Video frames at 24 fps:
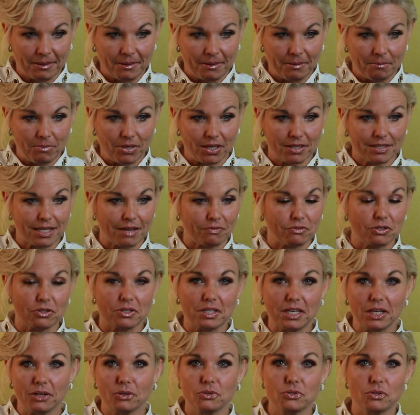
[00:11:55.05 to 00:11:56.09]
Because after
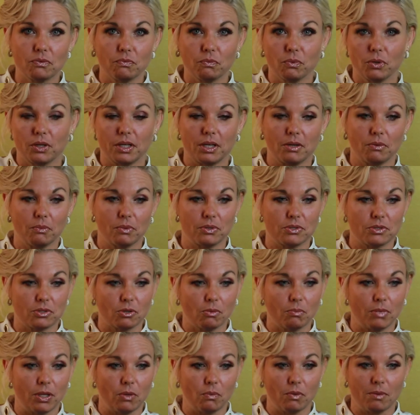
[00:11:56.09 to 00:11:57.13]
years of working with so
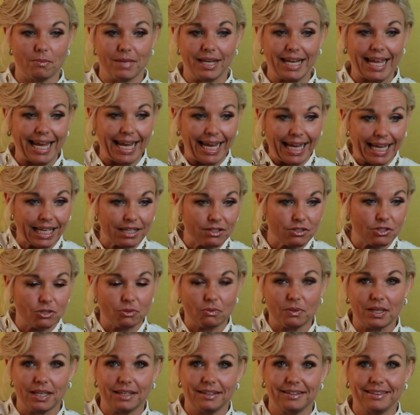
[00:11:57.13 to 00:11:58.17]
many women and
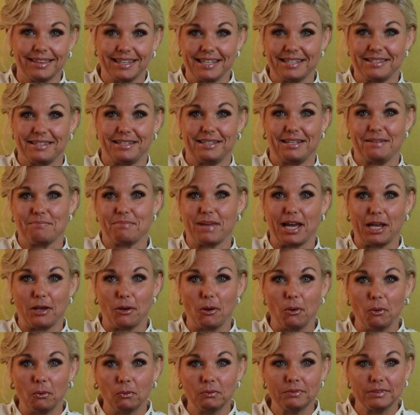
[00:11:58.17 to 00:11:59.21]
doing this in my
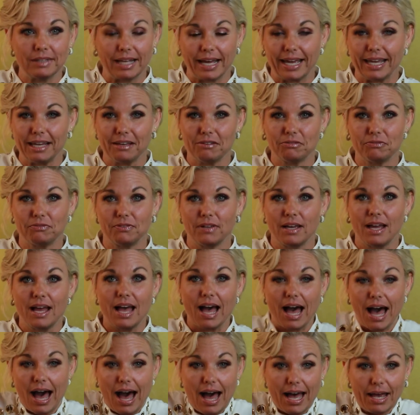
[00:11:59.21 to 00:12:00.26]
own life,
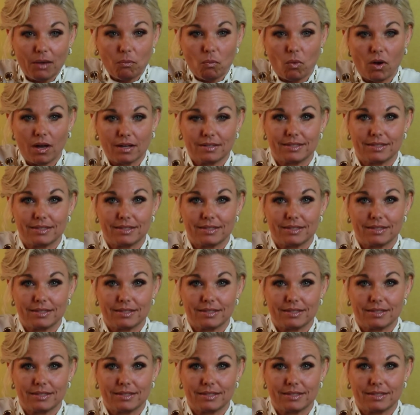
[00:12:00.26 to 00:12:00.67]
I want to